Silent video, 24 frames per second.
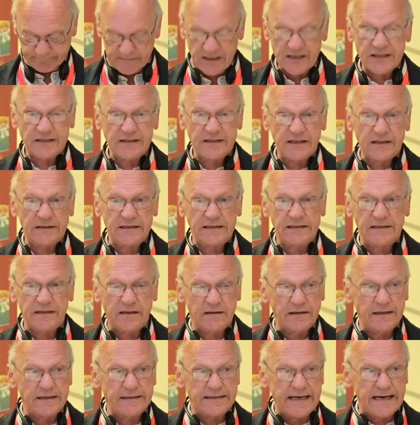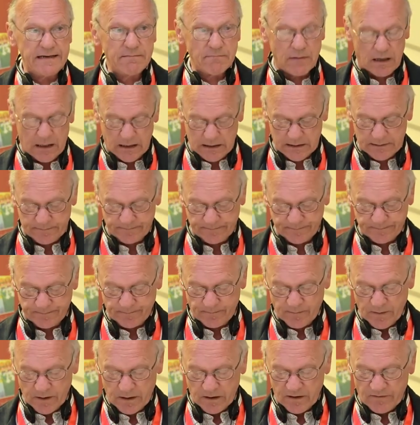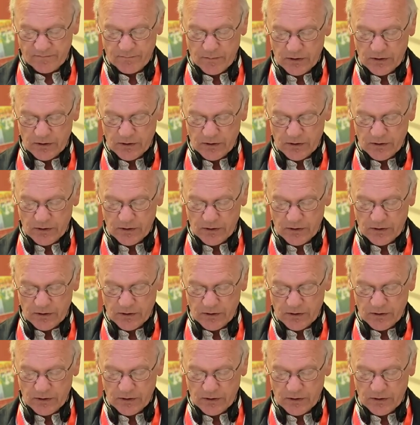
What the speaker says: A study done in Denmark of